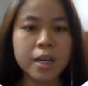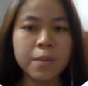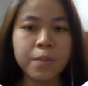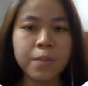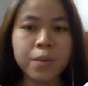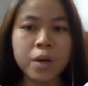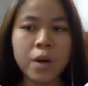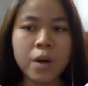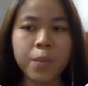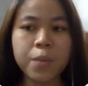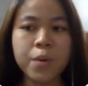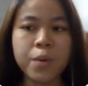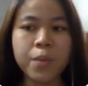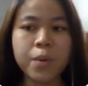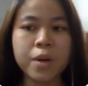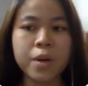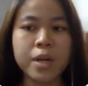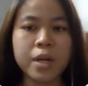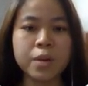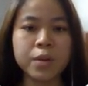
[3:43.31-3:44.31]

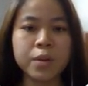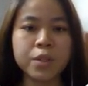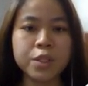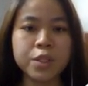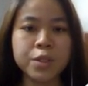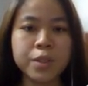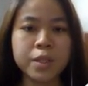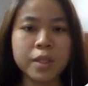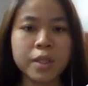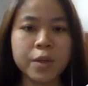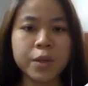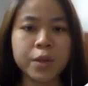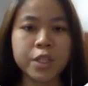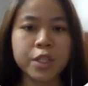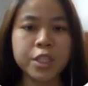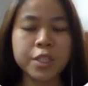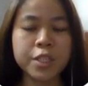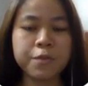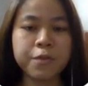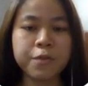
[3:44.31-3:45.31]
input-output models
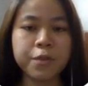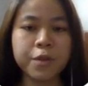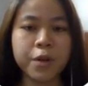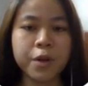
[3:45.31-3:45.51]
equation